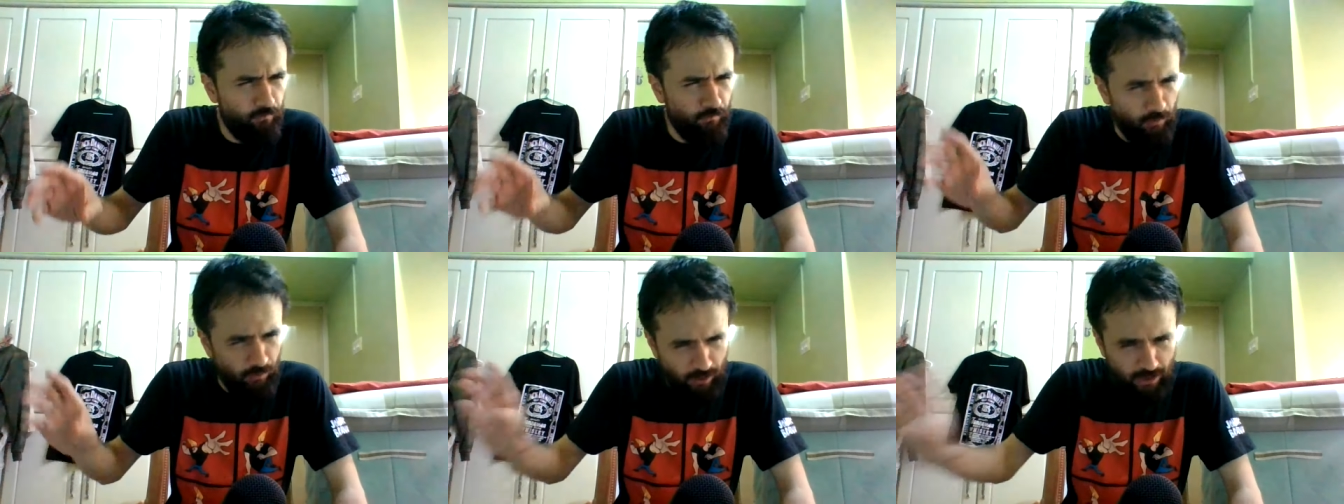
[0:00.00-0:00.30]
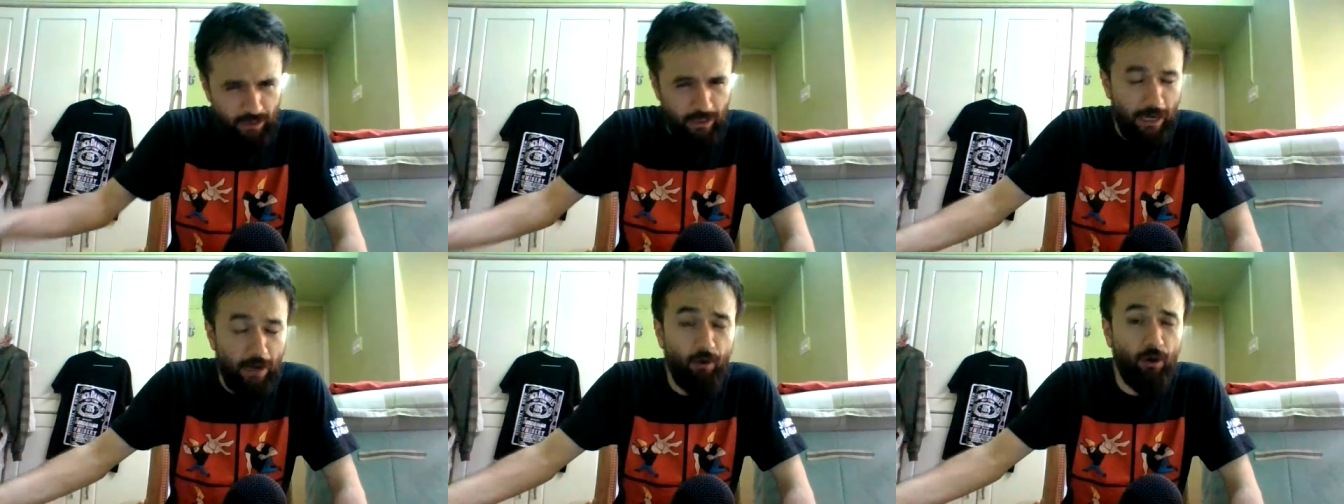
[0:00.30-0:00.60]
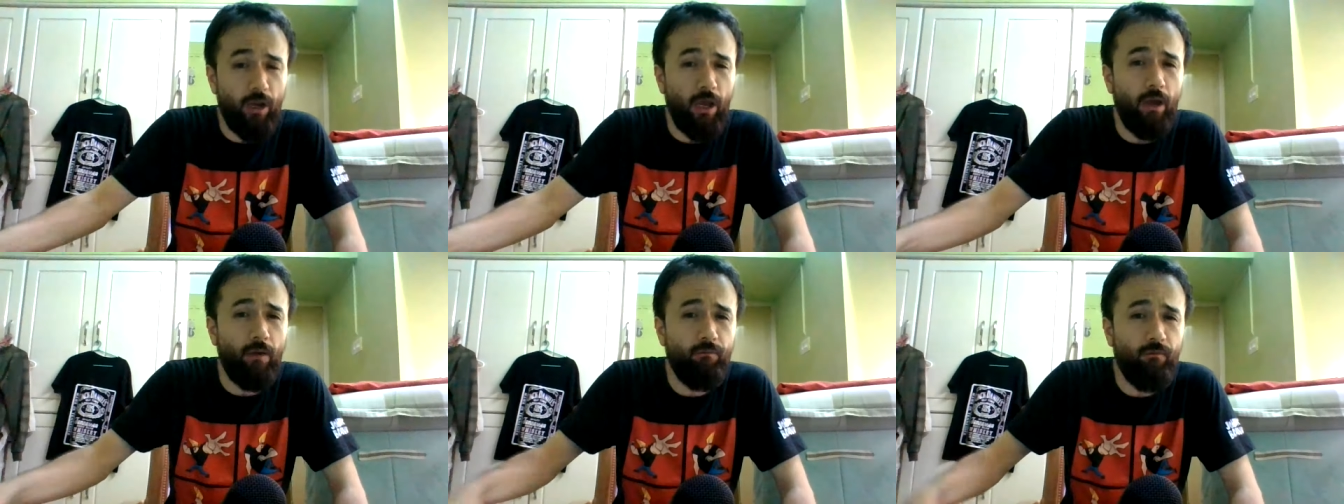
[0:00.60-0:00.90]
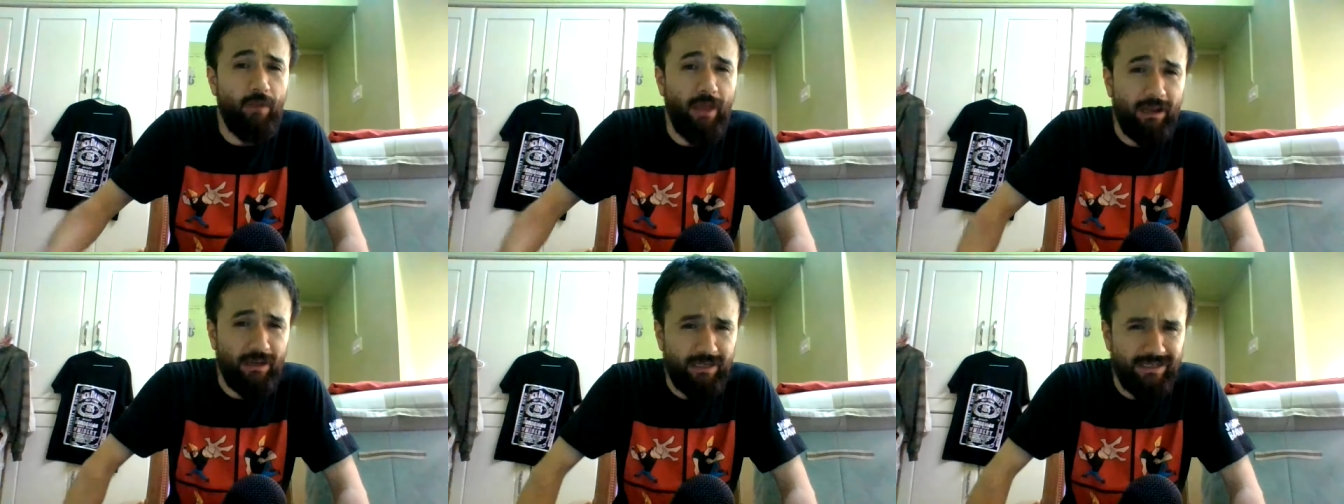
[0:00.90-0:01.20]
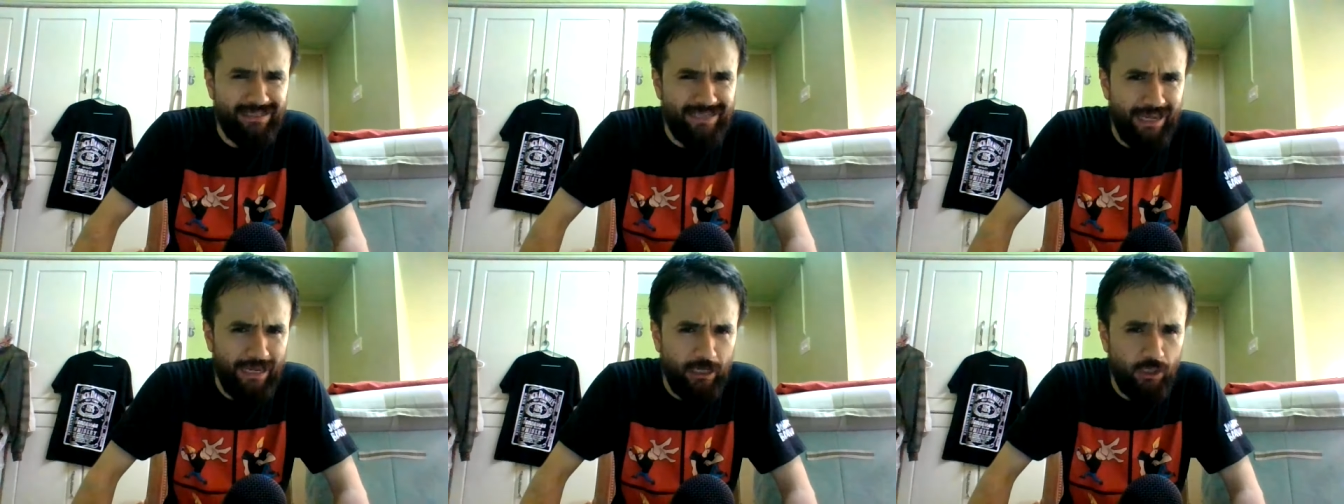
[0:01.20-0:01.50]
the area that
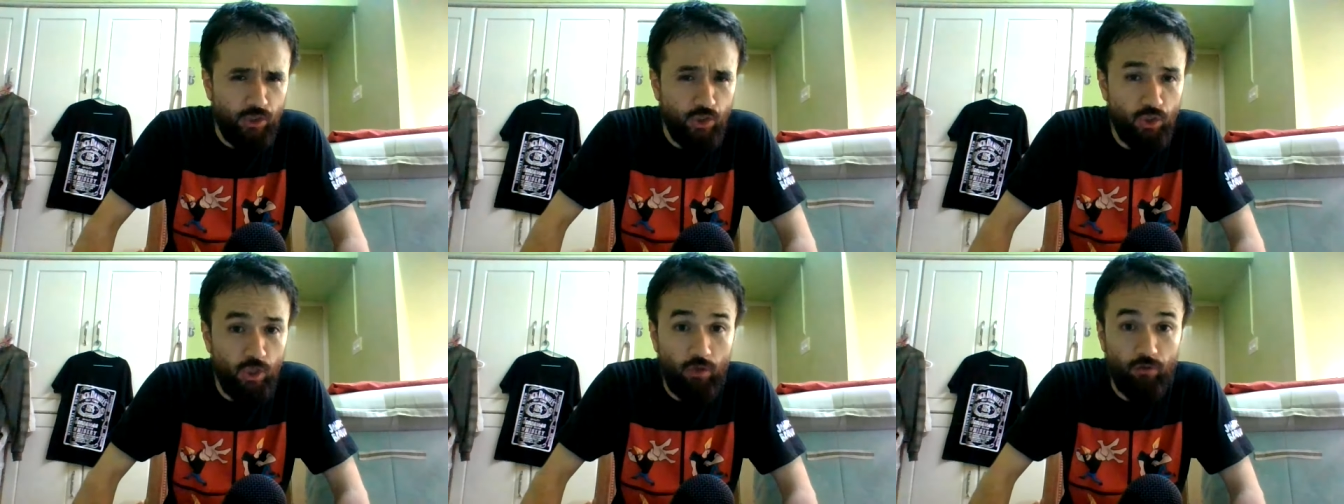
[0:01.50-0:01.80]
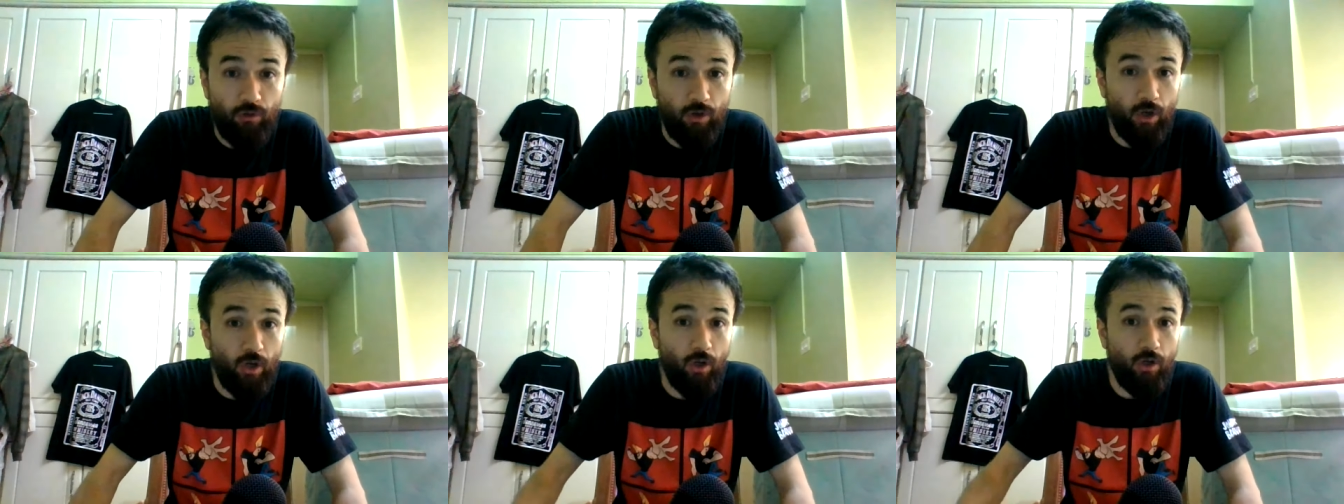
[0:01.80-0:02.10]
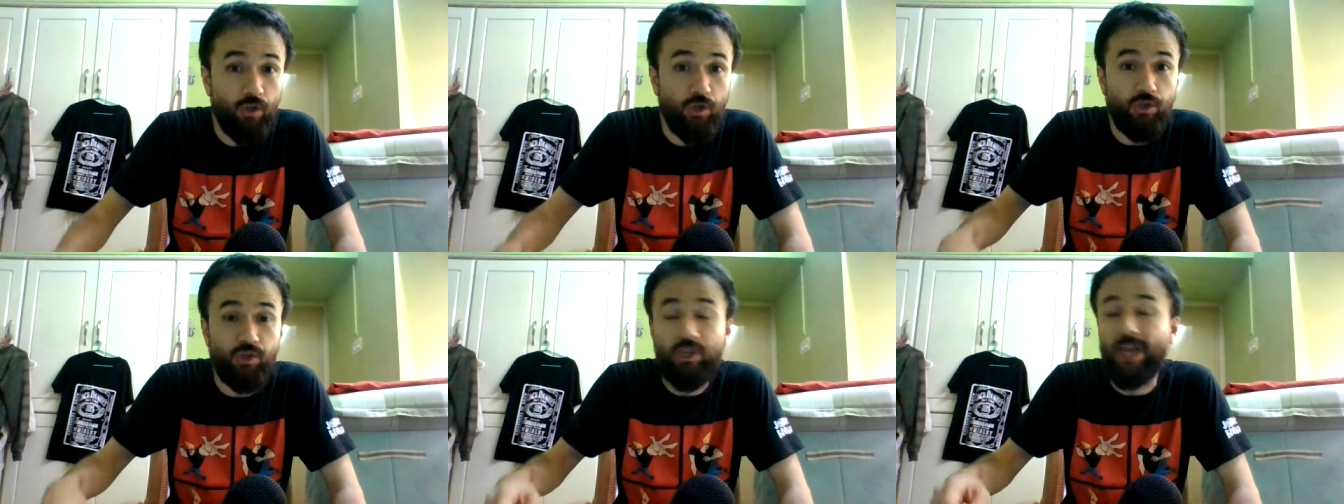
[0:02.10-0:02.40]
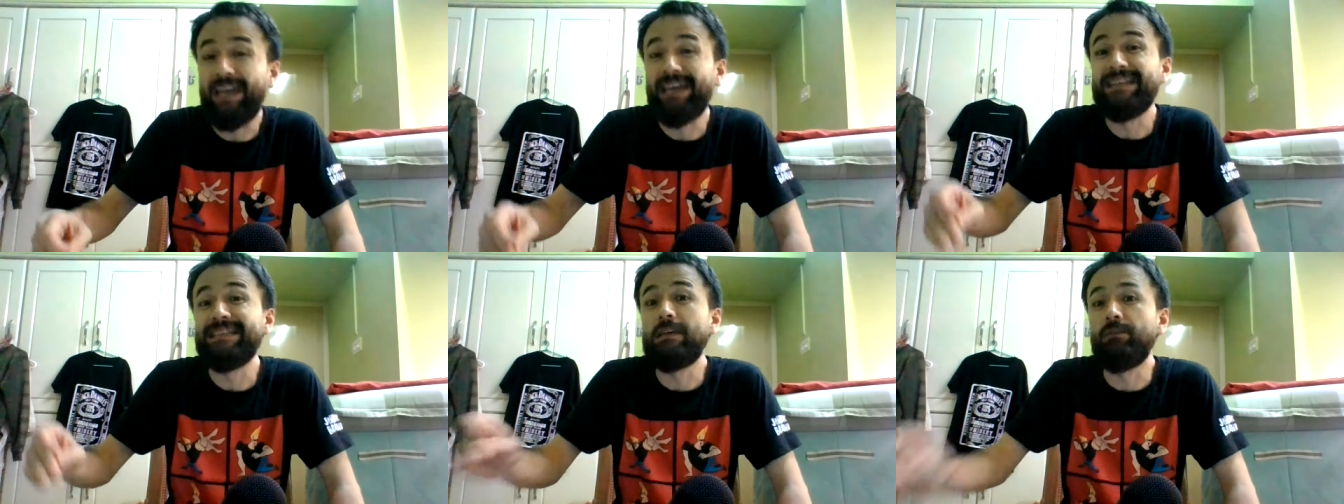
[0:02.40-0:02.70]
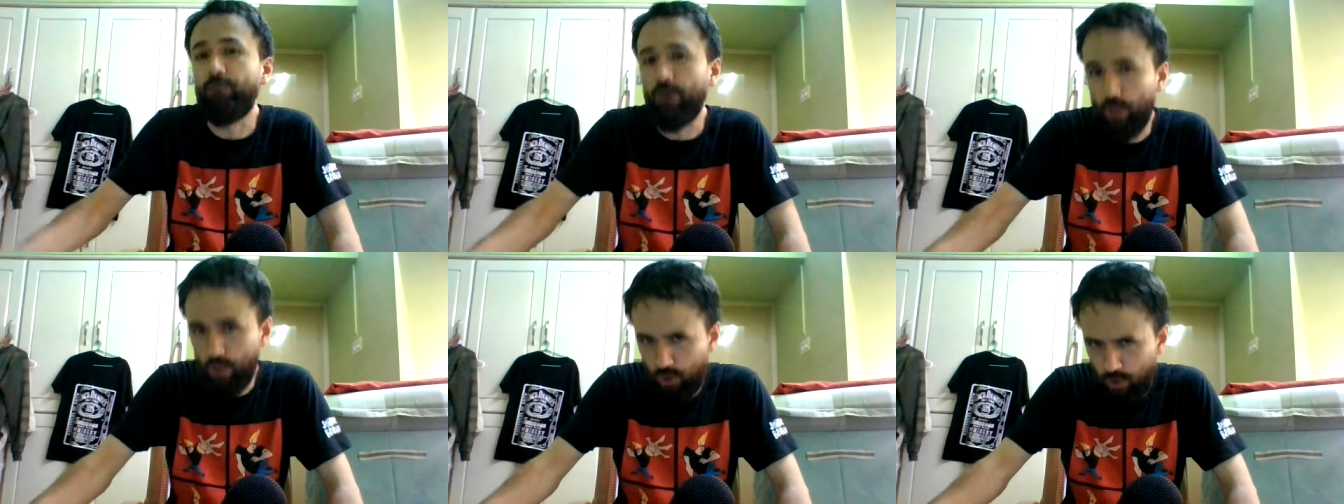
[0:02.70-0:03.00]
contains their
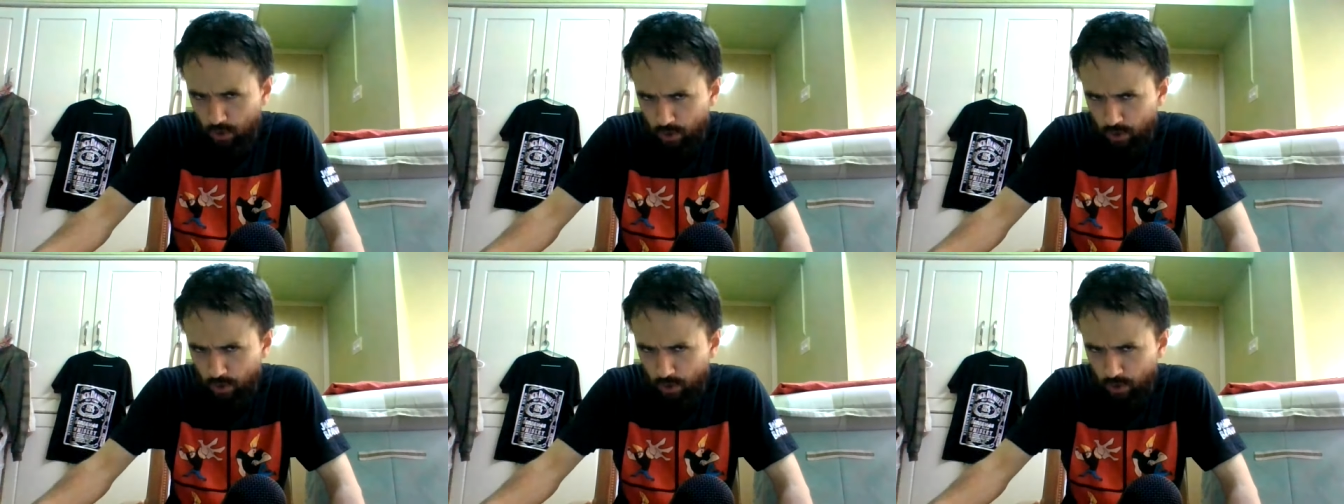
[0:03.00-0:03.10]
scientific